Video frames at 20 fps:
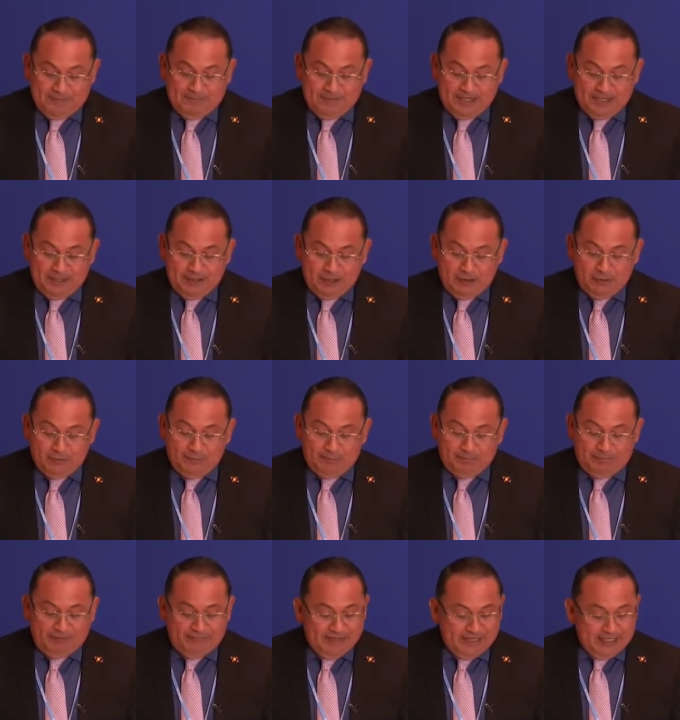by the now
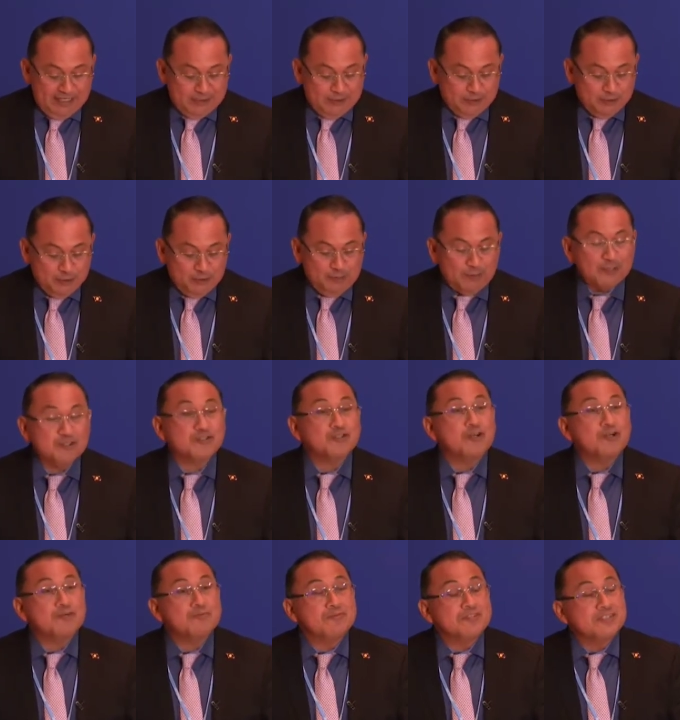prevalent
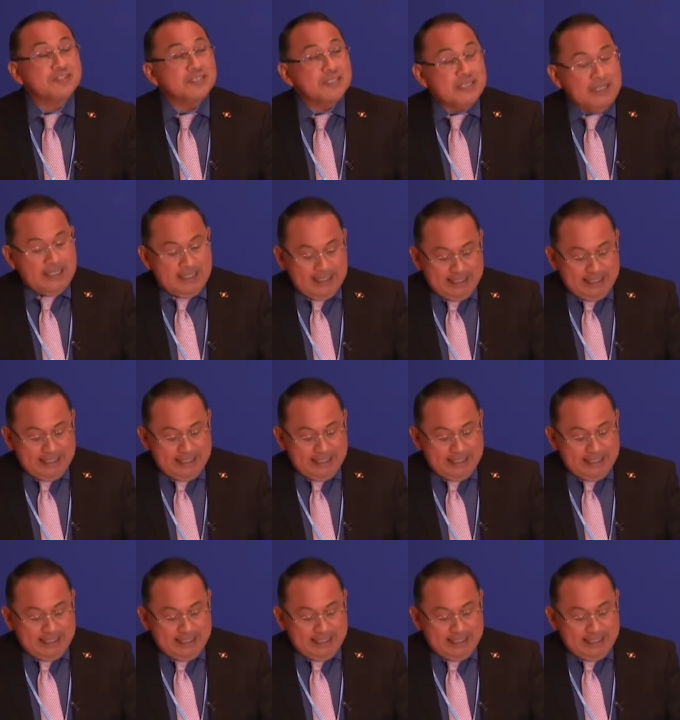superstorms